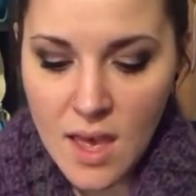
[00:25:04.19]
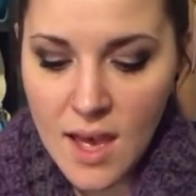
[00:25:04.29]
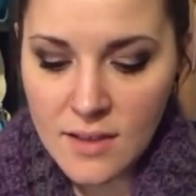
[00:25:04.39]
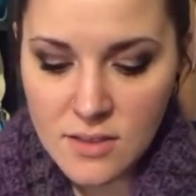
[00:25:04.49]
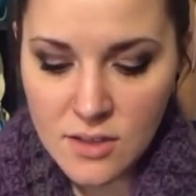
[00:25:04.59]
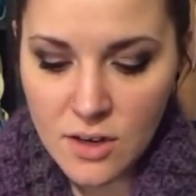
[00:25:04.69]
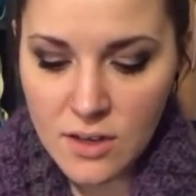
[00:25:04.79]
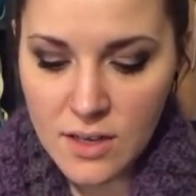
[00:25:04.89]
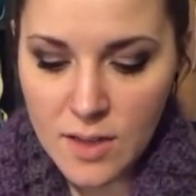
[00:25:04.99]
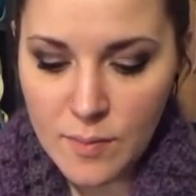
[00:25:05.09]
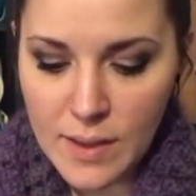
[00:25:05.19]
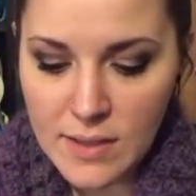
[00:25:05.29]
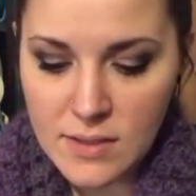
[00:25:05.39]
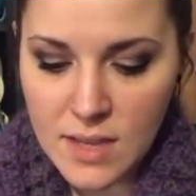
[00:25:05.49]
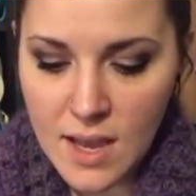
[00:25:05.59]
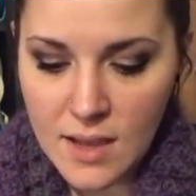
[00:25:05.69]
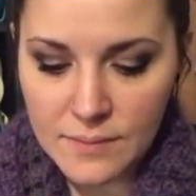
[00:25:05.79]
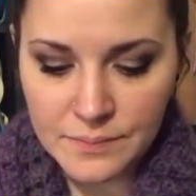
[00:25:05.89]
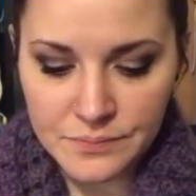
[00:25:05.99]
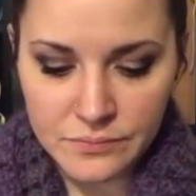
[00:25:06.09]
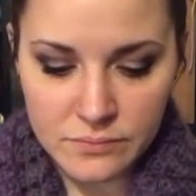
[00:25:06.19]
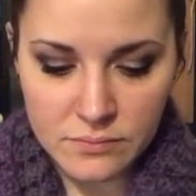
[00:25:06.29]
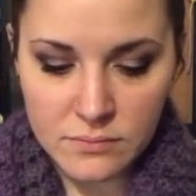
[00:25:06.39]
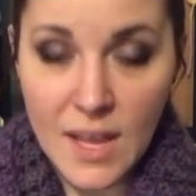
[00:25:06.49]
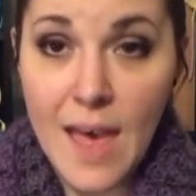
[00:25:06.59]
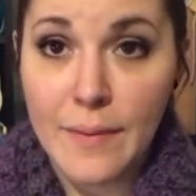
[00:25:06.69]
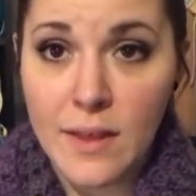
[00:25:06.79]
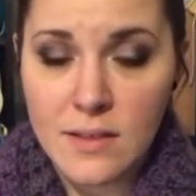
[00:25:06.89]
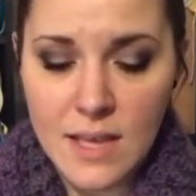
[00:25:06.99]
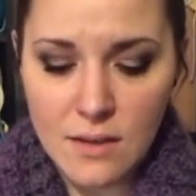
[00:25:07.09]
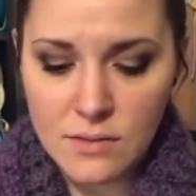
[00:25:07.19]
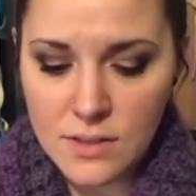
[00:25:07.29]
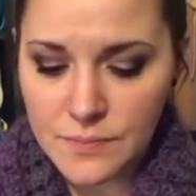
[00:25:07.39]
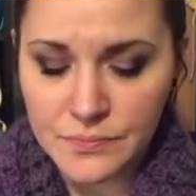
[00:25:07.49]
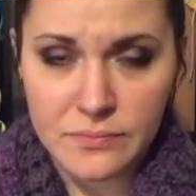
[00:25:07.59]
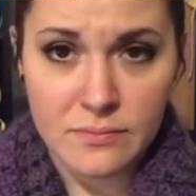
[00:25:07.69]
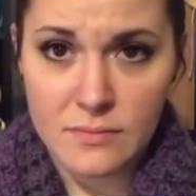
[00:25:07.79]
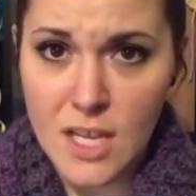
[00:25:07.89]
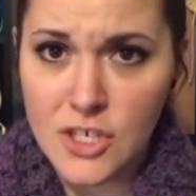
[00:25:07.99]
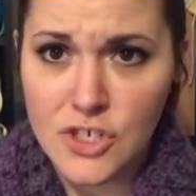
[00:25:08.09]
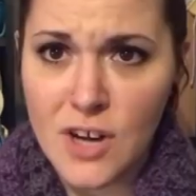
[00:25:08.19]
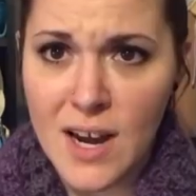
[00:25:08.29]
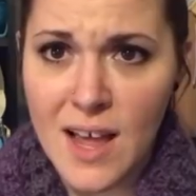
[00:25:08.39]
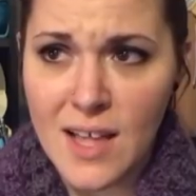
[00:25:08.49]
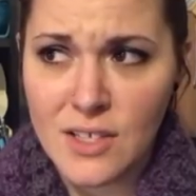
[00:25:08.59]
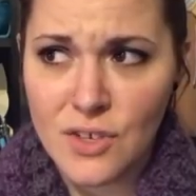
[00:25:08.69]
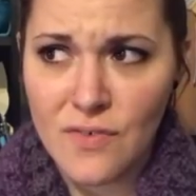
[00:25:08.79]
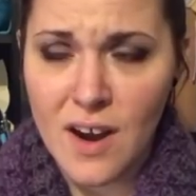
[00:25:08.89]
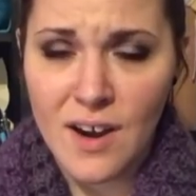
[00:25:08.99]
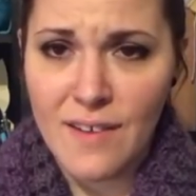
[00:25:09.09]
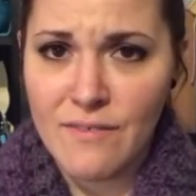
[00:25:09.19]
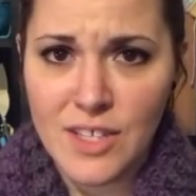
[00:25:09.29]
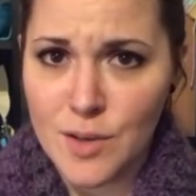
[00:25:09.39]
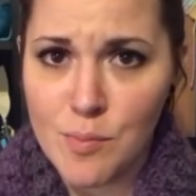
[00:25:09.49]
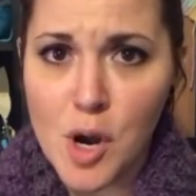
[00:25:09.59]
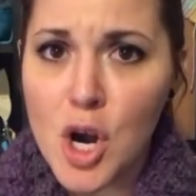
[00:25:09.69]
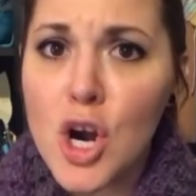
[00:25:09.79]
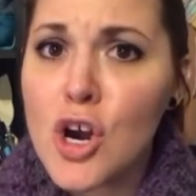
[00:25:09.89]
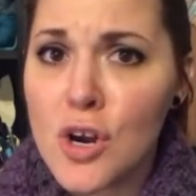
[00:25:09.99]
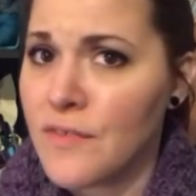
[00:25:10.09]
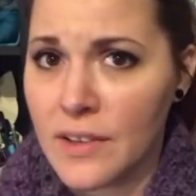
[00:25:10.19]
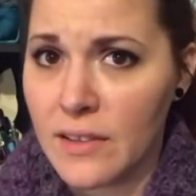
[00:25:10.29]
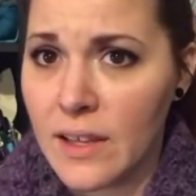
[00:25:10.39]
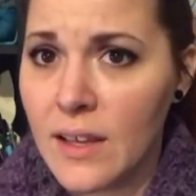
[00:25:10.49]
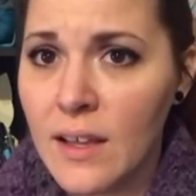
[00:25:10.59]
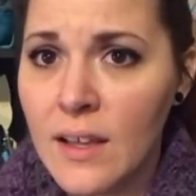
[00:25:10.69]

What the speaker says: I started it based on Abigail's counts, and she tried it on so far, and it fits her perfectly.